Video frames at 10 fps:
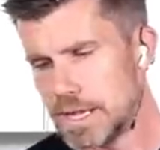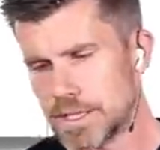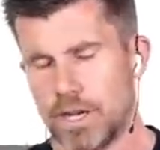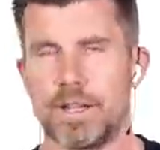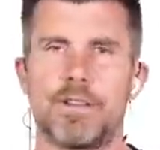
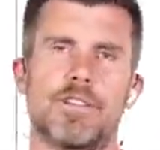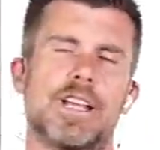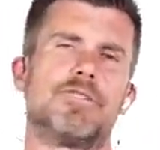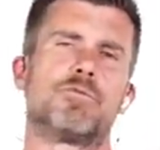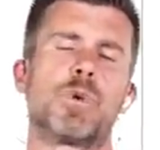So
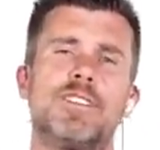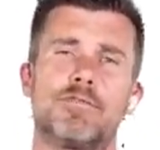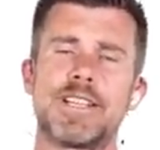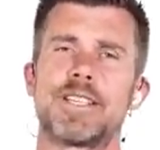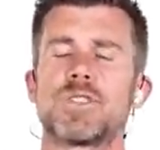We,
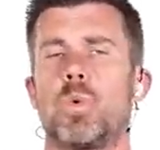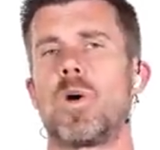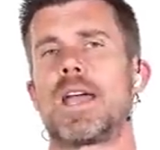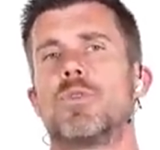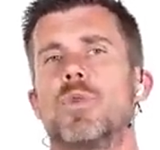reasons
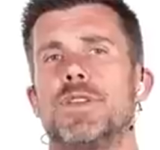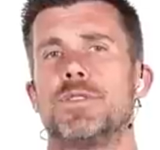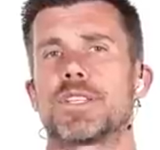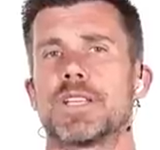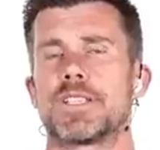why we
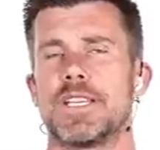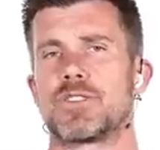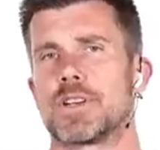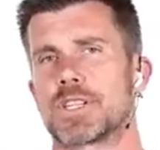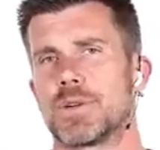use
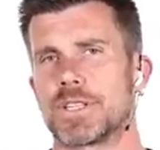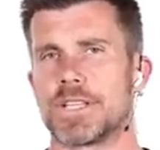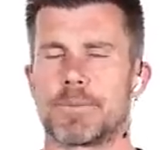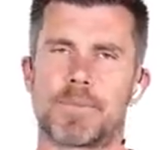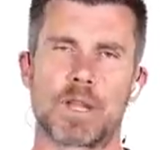concentric
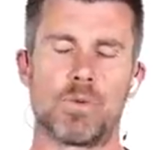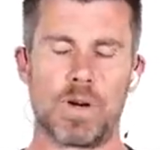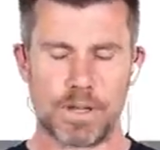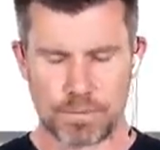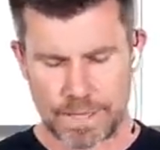twisting. Now,
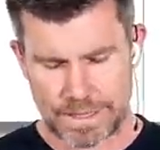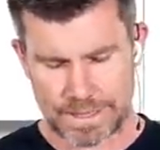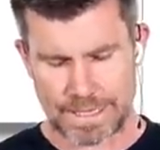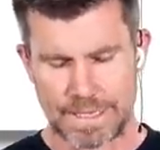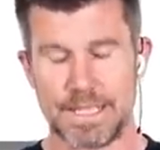one of the
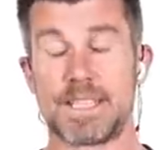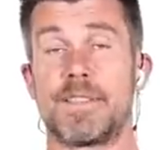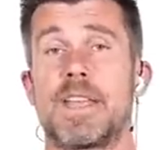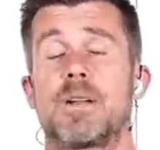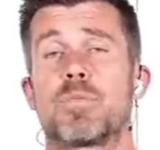reasons is
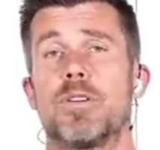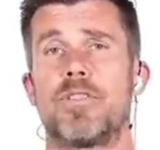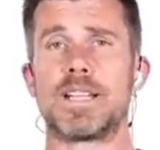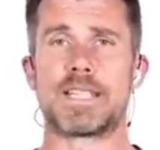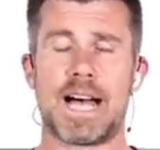that it
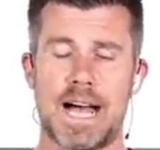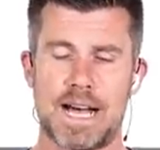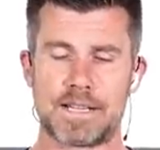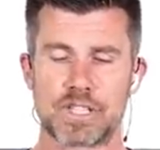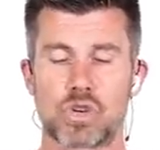provides a
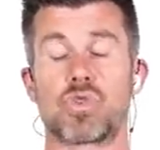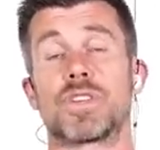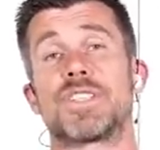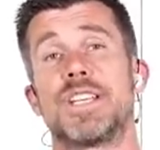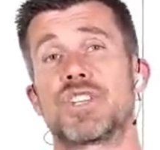harness
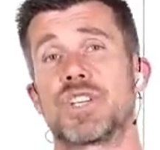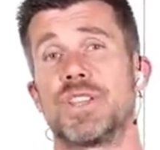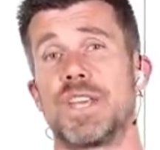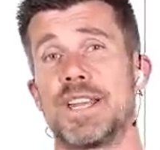cross section